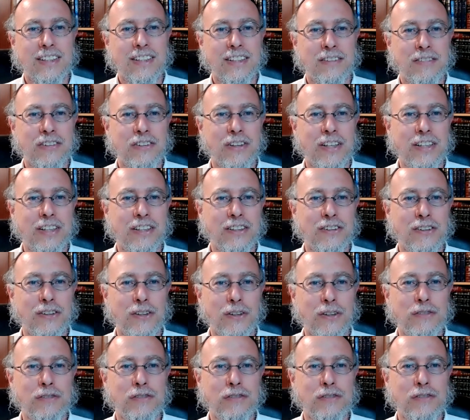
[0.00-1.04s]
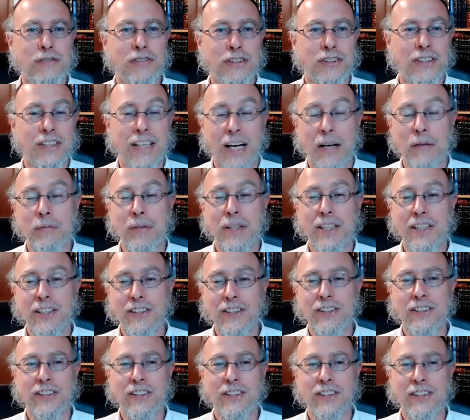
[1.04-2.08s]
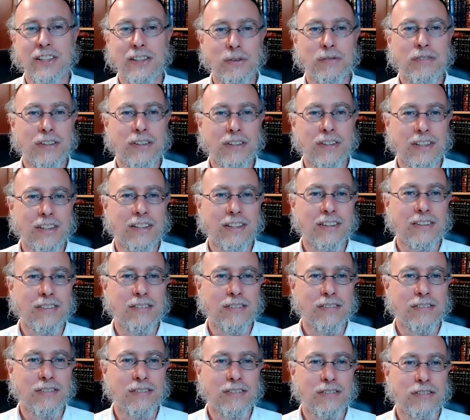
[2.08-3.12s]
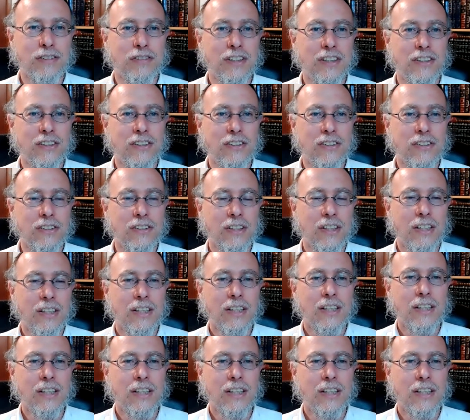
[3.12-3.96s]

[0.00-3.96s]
Even though I didn't know him for that many years, I knew him for like 15 years.